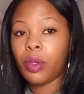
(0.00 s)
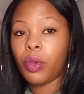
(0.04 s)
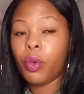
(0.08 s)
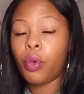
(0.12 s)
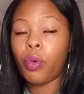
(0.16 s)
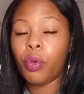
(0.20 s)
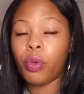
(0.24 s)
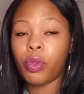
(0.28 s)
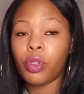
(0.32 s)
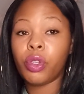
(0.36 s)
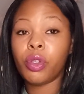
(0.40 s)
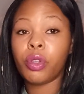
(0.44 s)

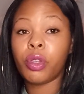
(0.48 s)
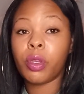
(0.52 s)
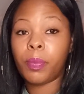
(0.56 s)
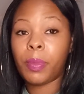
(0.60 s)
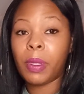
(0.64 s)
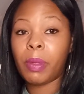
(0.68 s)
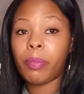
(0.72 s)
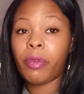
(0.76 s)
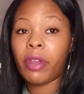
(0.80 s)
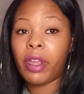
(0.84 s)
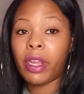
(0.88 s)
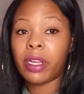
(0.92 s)
Or you could
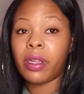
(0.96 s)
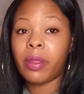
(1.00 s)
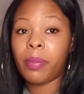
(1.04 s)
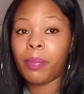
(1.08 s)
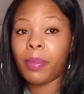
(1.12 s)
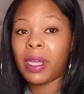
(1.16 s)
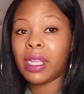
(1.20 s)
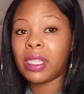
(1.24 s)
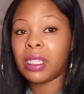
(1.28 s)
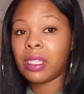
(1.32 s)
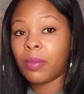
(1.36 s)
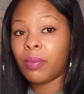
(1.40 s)
be pregnant
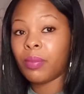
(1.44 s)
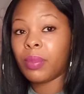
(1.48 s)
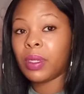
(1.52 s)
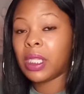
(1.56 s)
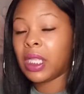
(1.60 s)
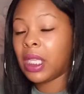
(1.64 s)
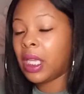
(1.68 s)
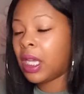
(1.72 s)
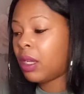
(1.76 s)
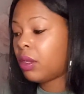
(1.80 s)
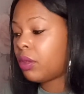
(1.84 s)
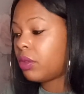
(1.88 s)
by
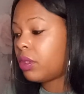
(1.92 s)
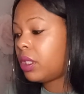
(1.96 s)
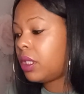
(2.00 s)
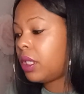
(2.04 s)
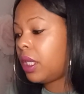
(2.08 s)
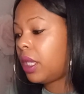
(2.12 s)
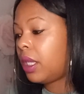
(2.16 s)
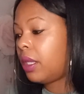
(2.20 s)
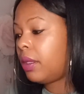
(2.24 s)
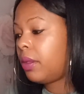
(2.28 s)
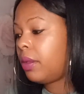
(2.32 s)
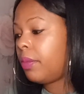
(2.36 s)
somebody else,
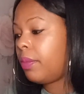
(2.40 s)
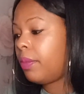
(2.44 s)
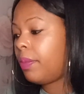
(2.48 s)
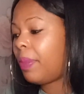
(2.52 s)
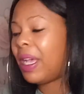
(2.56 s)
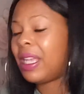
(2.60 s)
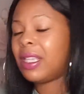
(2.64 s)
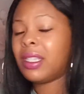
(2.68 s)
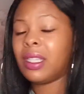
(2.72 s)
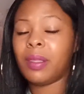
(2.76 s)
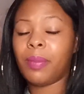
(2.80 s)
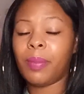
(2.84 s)
yeah.
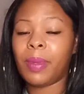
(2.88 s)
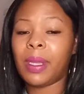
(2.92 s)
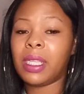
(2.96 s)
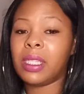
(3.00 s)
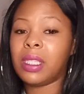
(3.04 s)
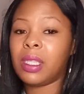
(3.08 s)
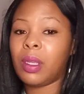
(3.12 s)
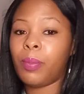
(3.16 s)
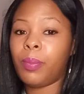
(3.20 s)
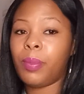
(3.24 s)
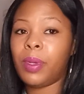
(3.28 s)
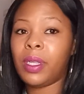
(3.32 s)
By
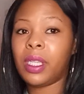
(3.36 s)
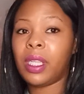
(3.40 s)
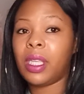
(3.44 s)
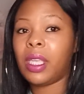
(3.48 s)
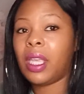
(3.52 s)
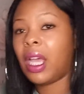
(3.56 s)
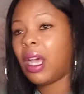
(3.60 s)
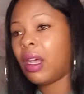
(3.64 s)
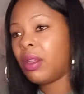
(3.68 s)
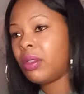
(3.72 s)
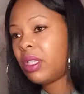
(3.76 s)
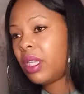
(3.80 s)

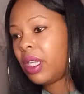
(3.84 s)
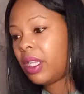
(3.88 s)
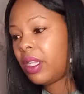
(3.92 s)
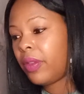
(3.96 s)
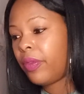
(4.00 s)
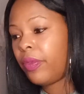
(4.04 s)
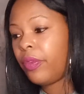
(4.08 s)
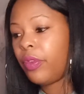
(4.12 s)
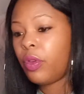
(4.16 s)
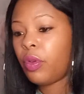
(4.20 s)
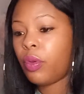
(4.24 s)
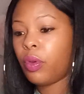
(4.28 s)
somebody outside
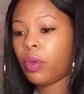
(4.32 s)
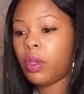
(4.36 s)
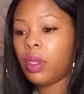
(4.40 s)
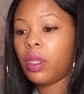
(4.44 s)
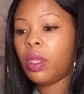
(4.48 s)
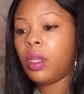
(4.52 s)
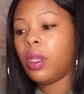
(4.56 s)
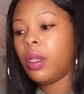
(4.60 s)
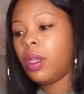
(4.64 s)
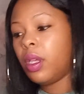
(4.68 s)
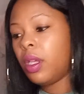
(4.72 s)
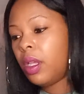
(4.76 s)
of your
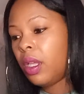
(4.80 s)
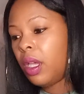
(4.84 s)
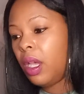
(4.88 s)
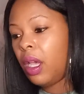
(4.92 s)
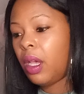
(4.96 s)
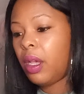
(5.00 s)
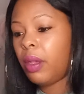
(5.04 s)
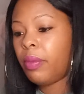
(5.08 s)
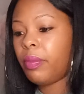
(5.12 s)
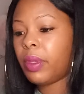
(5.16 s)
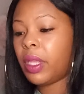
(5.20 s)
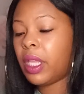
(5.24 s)

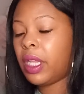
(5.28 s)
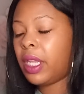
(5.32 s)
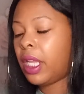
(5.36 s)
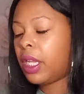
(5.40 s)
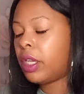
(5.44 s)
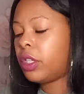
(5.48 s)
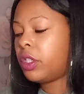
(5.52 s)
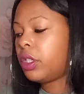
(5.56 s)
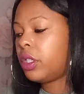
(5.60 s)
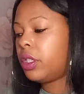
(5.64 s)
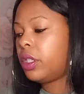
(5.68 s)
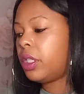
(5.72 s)

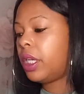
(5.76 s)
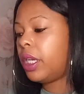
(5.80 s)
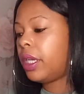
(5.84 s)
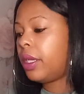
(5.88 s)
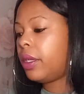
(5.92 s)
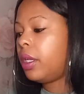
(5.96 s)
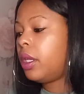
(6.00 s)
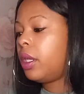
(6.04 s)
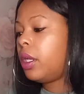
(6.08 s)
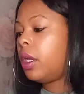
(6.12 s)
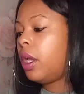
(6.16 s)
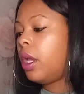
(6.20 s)
connection,
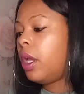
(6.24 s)
yeah.